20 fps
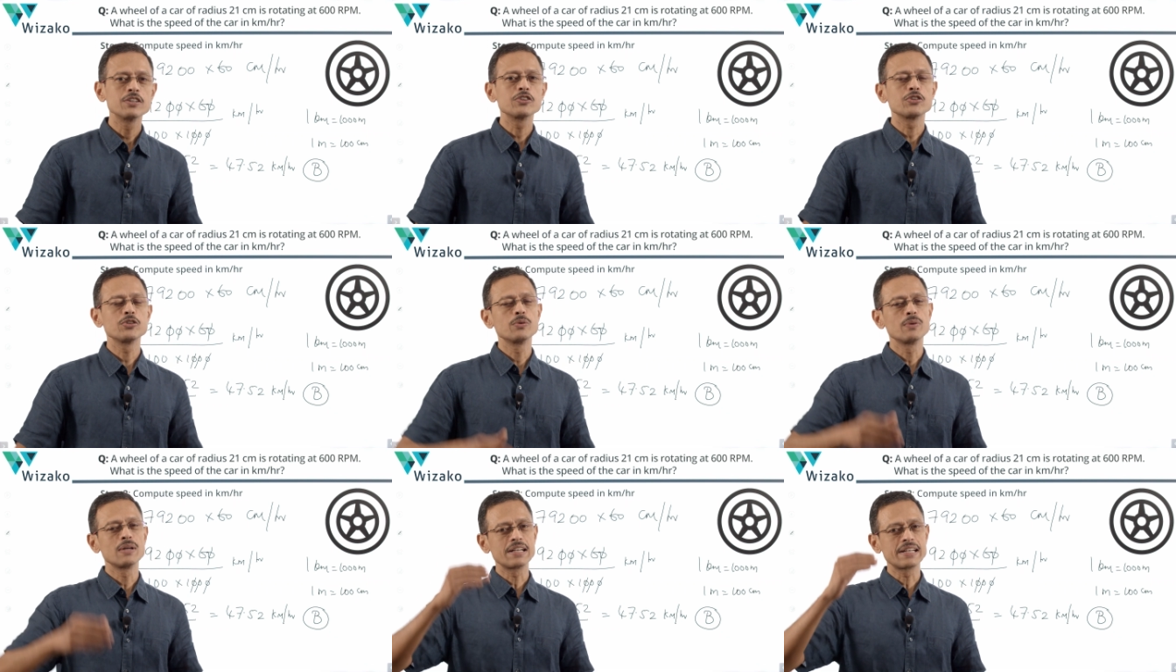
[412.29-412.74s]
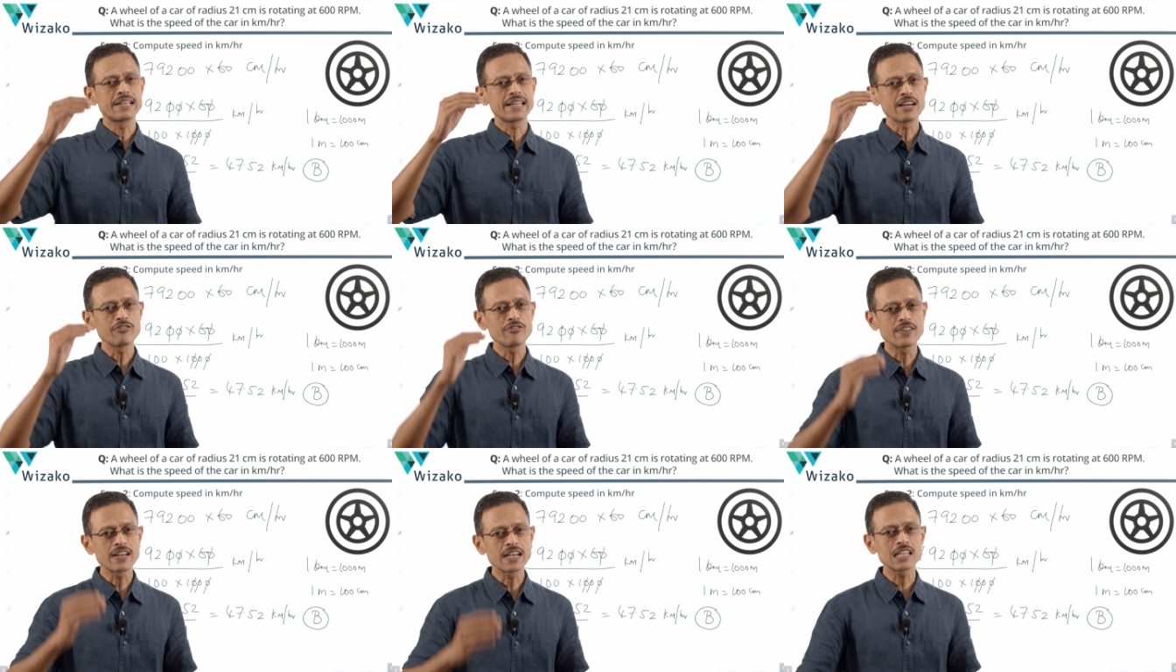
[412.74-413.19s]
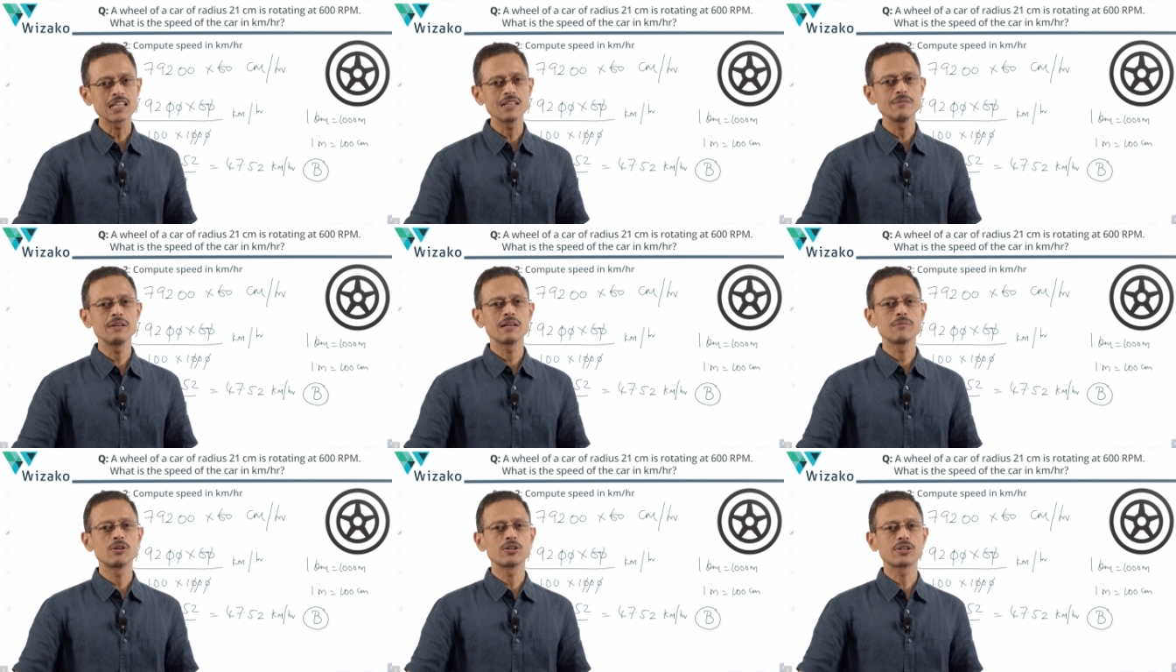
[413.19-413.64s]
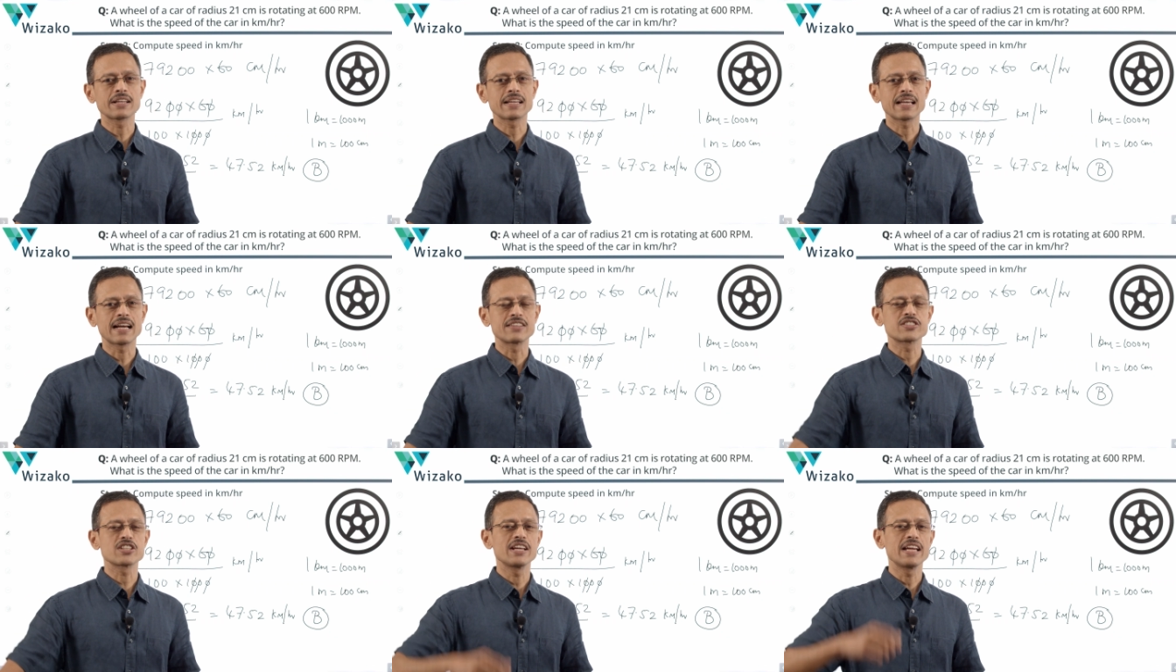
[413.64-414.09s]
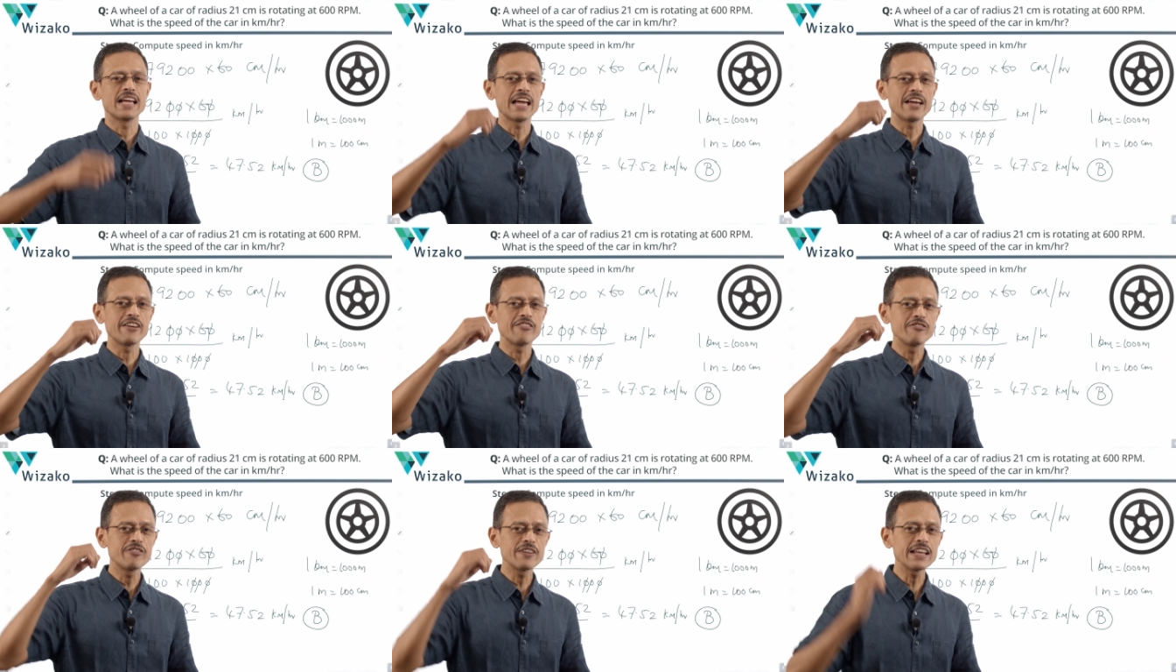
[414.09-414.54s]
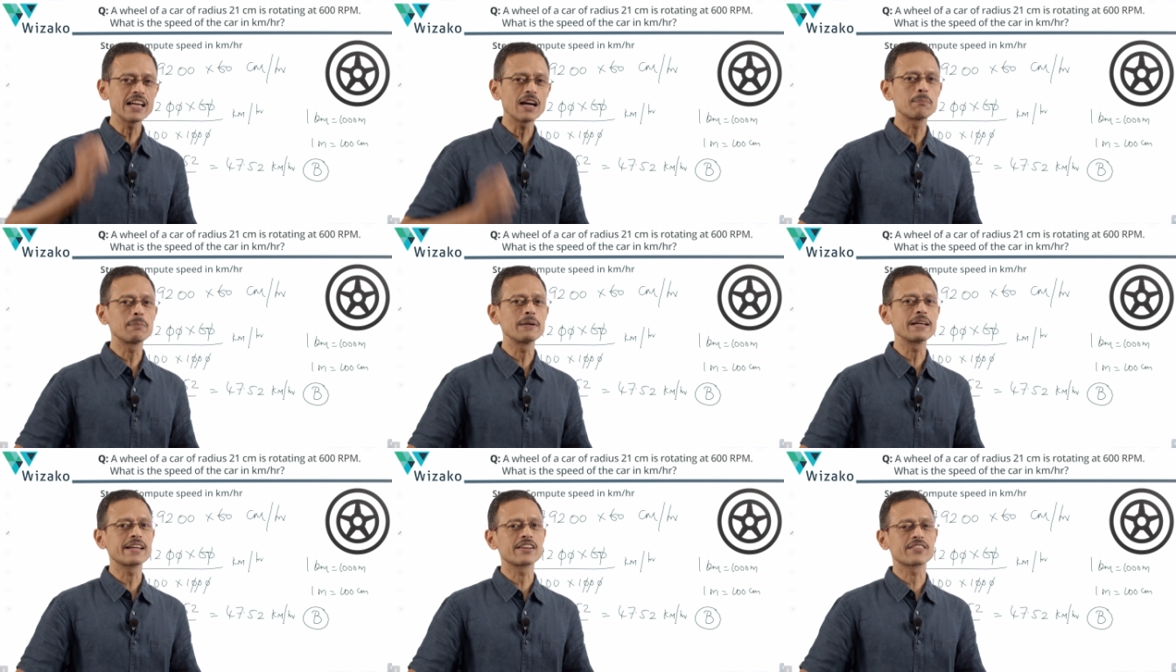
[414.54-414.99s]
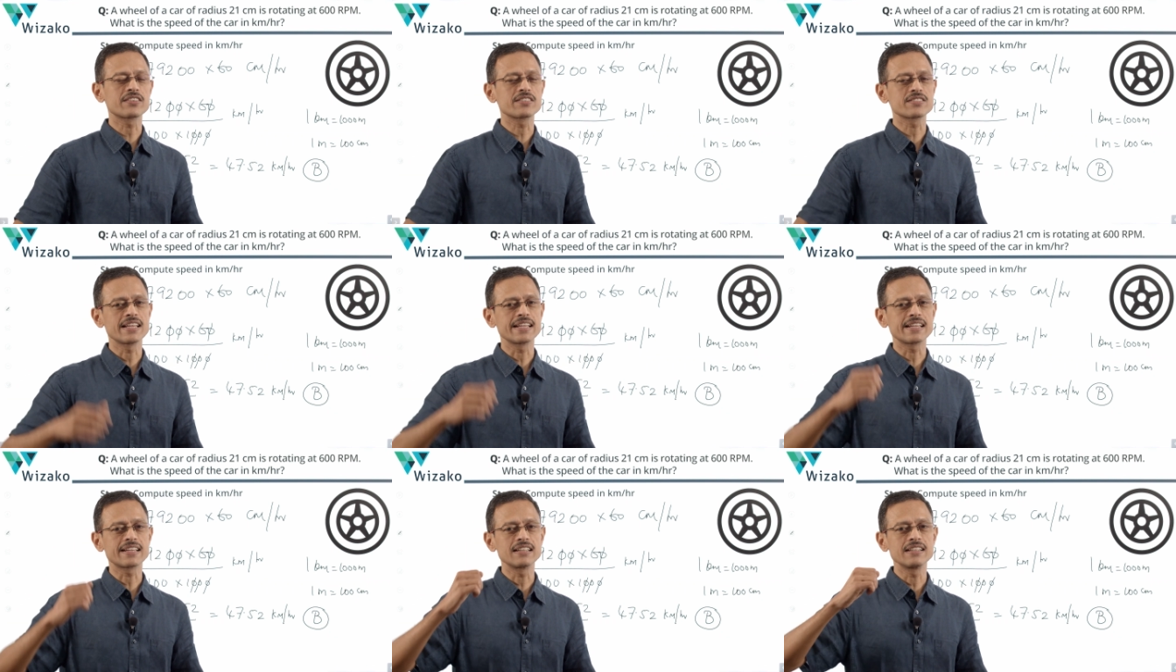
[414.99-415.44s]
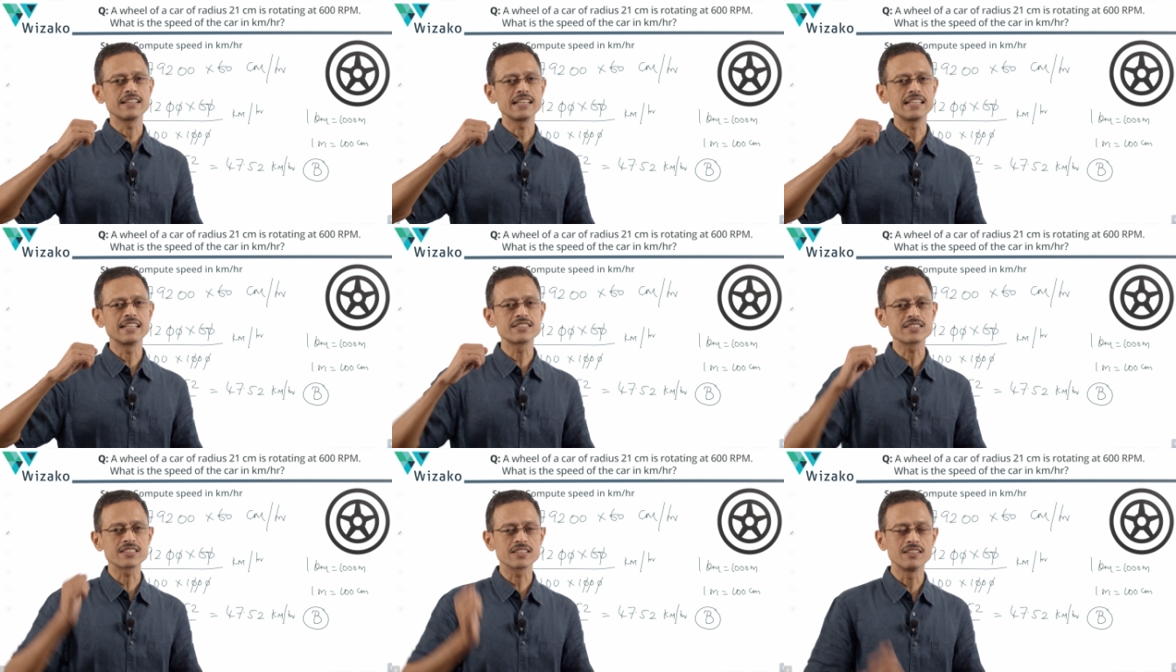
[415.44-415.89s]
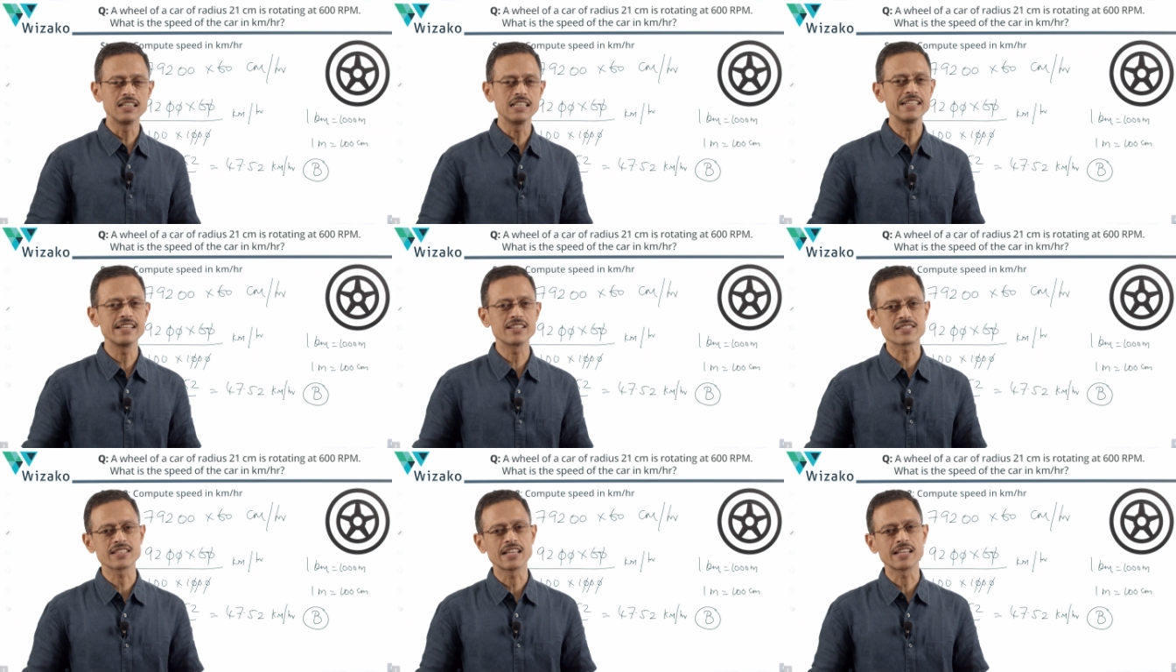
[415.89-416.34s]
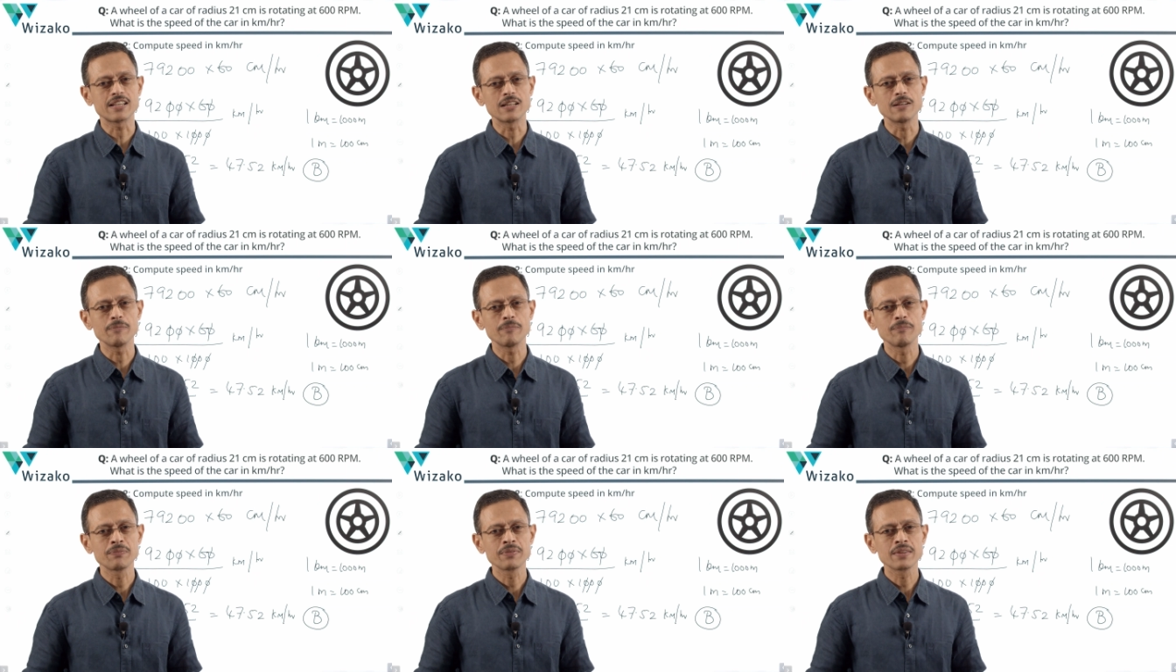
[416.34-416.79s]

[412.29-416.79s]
you will definitely be able to catch every application cycle in its earliest cycle.